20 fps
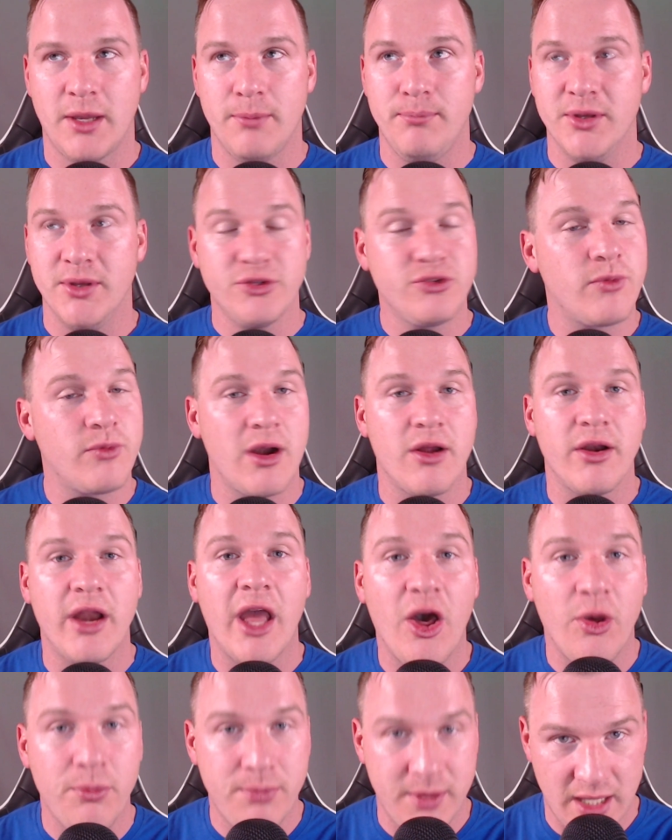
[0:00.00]
built around
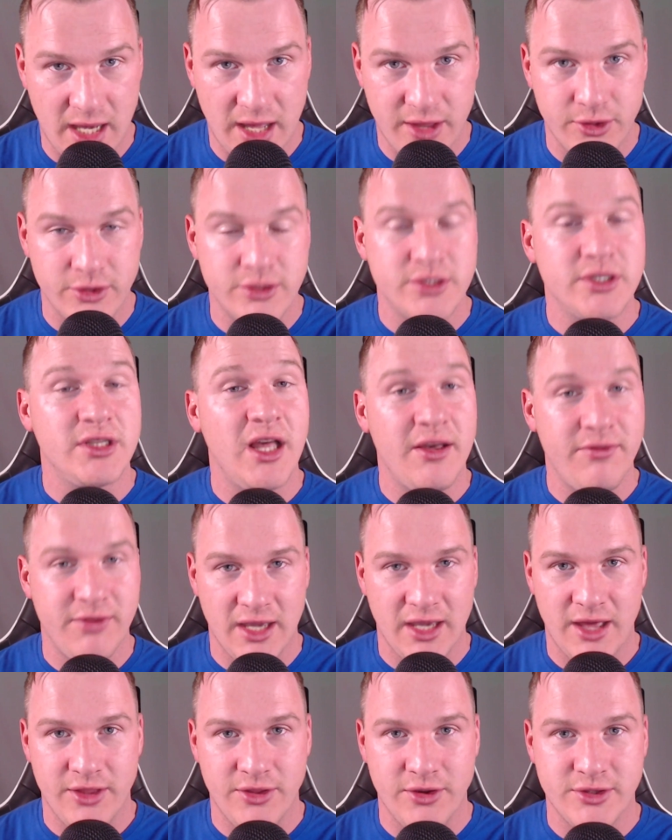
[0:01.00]
helping others,
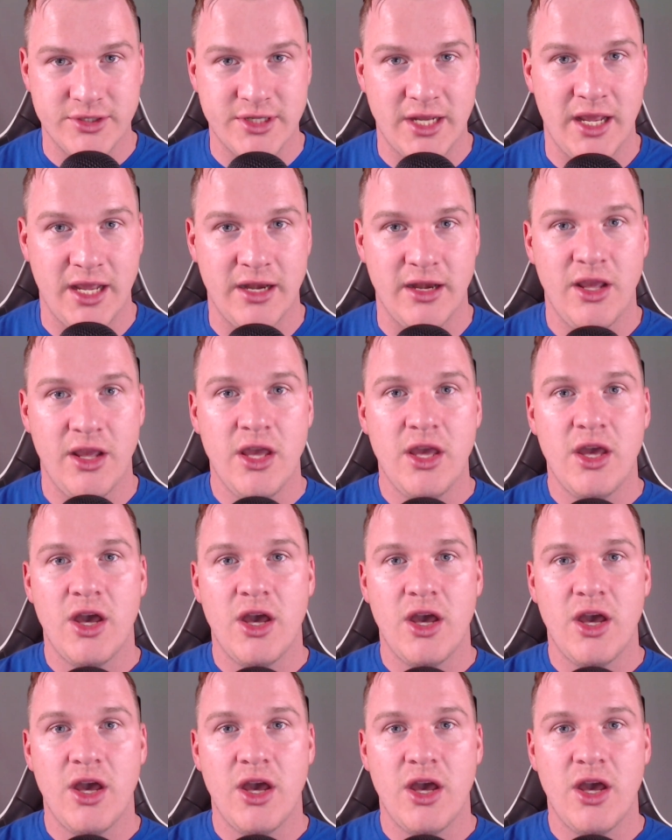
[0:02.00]
loving others, and